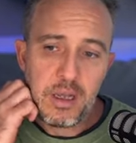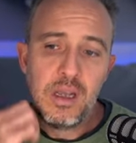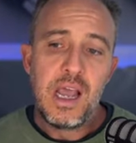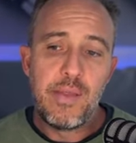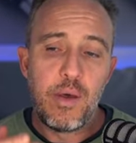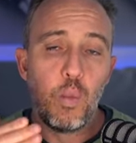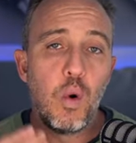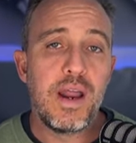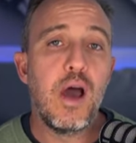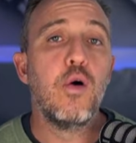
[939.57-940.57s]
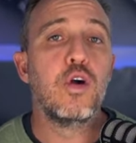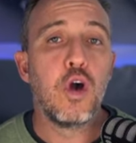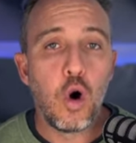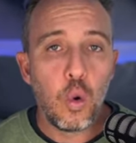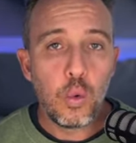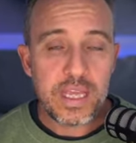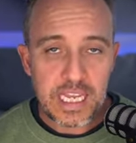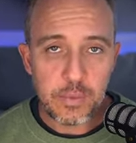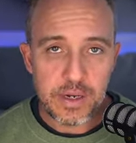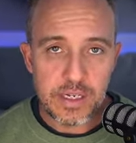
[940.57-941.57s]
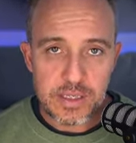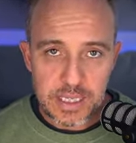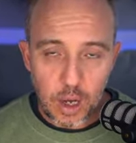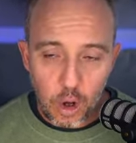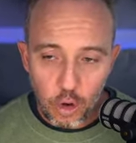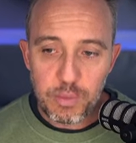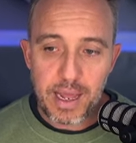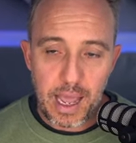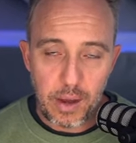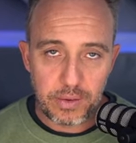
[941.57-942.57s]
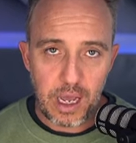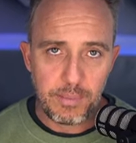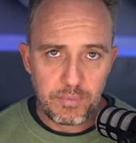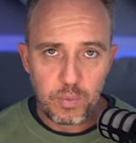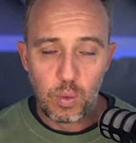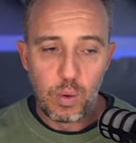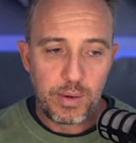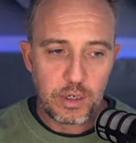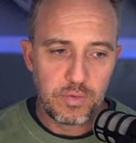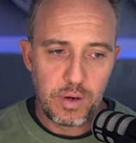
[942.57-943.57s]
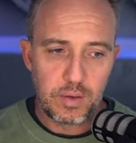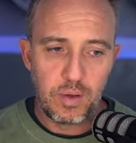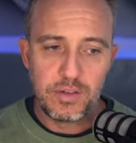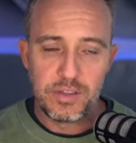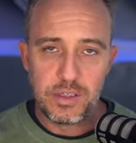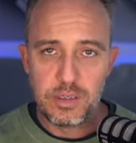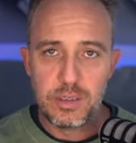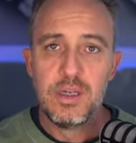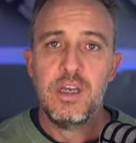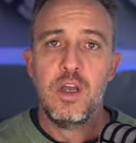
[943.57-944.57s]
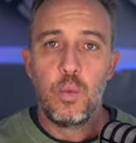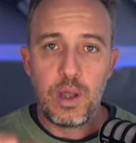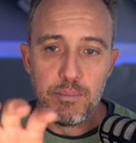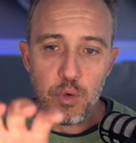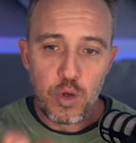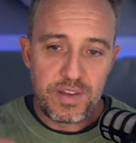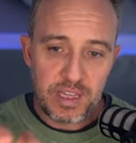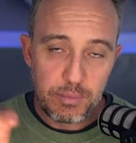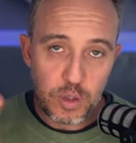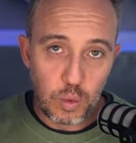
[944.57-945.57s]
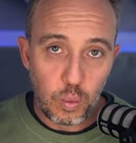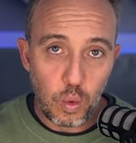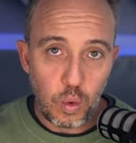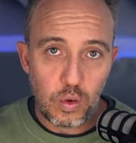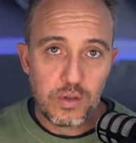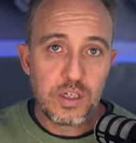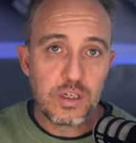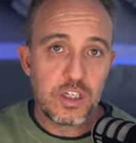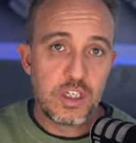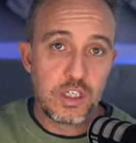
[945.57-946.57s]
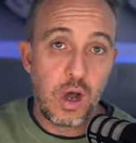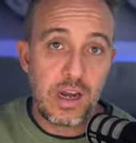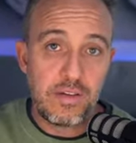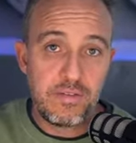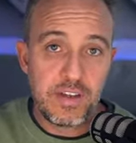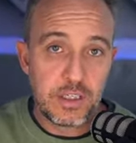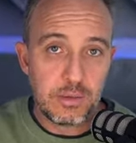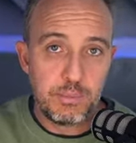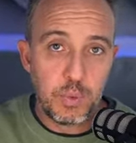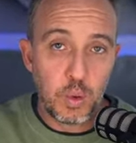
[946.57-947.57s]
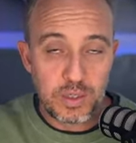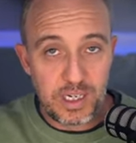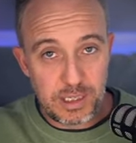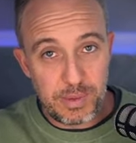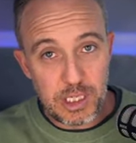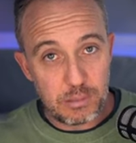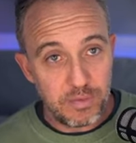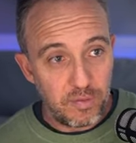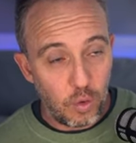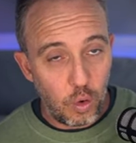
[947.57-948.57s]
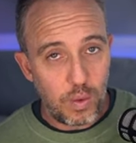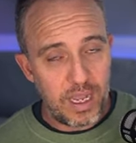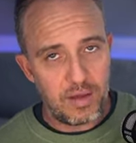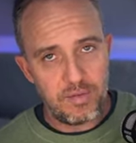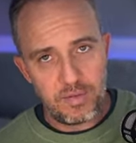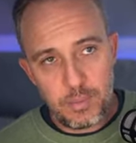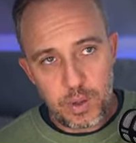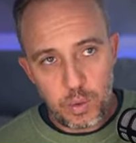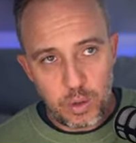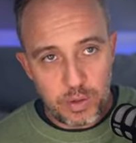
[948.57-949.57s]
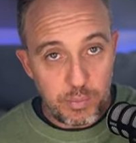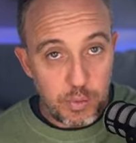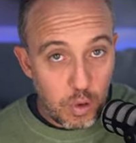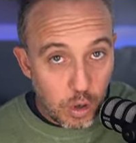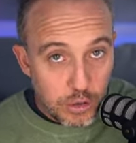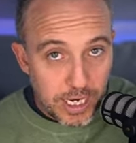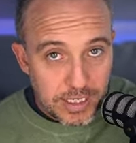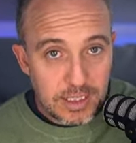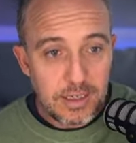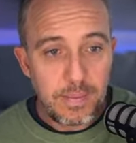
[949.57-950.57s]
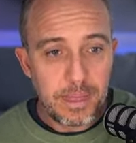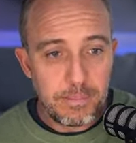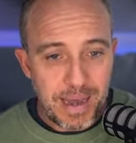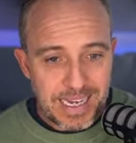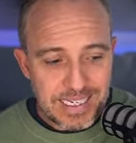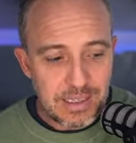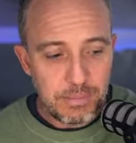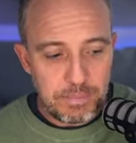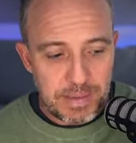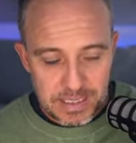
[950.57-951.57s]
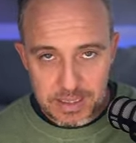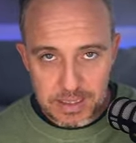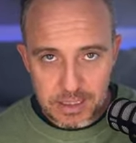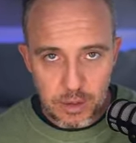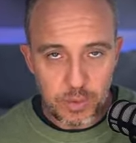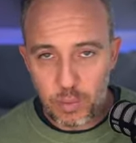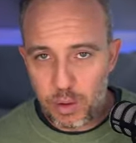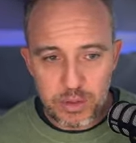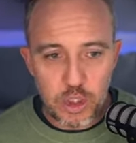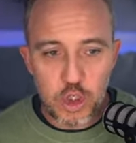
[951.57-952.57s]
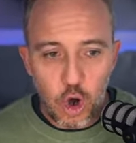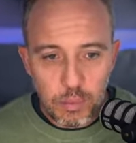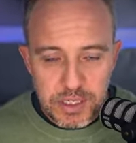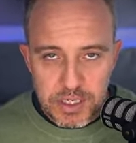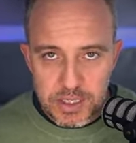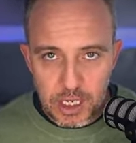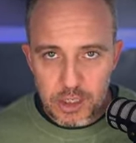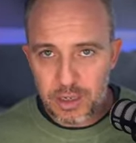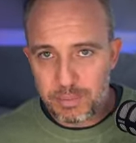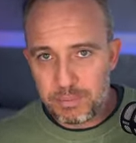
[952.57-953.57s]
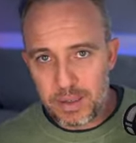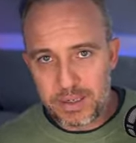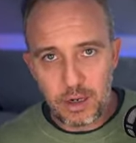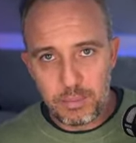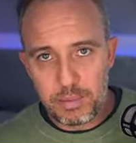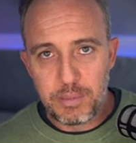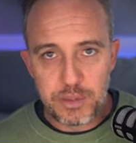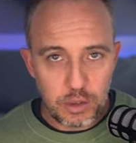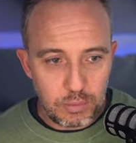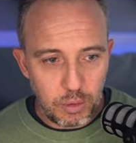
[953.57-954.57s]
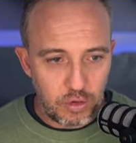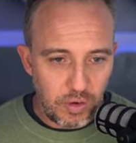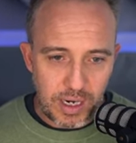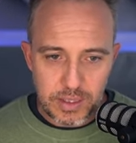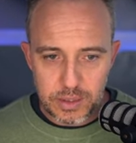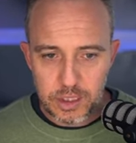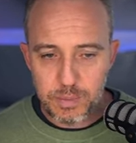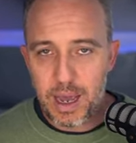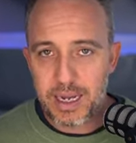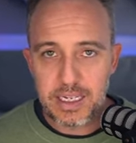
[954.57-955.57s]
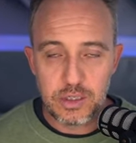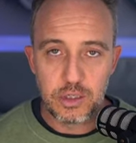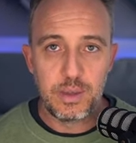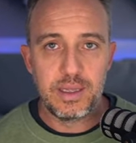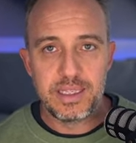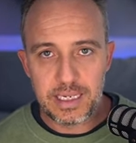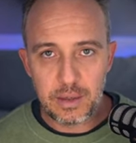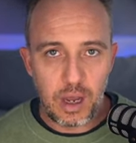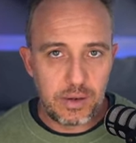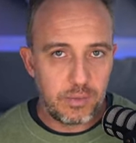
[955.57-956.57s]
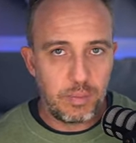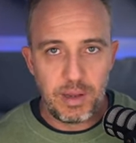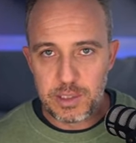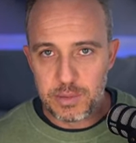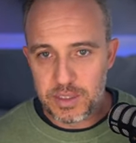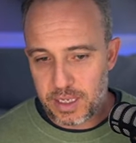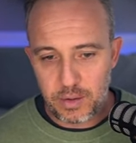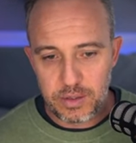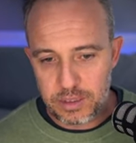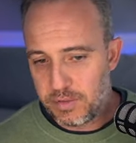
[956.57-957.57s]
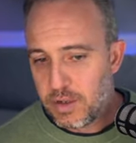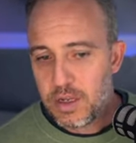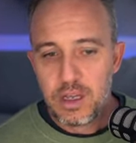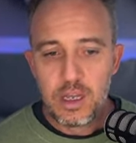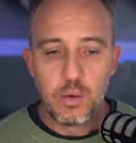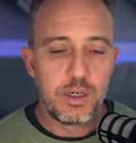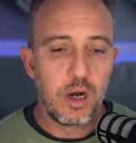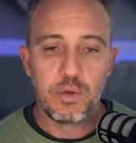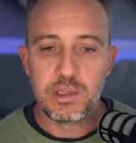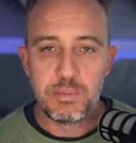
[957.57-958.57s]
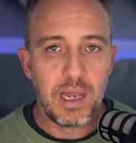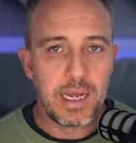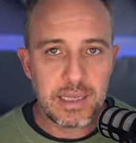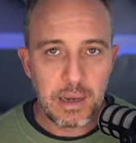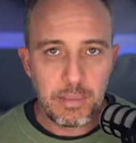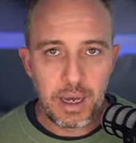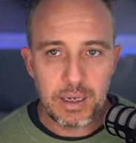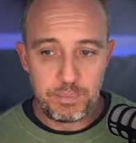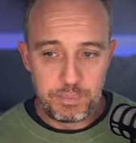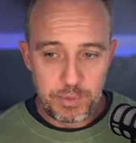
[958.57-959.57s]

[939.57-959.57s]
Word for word: And then what our goal here is, the ultimate outcome for what we do for our clients is we are moving them towards site visit booked. And as I mentioned before, we have we work with project based businesses. So we don't work with jobs as such, like, like you know, plumbers that do block drains and sparkies that do LED light replacements and that kind of stuff. We don't really play in that market. You know,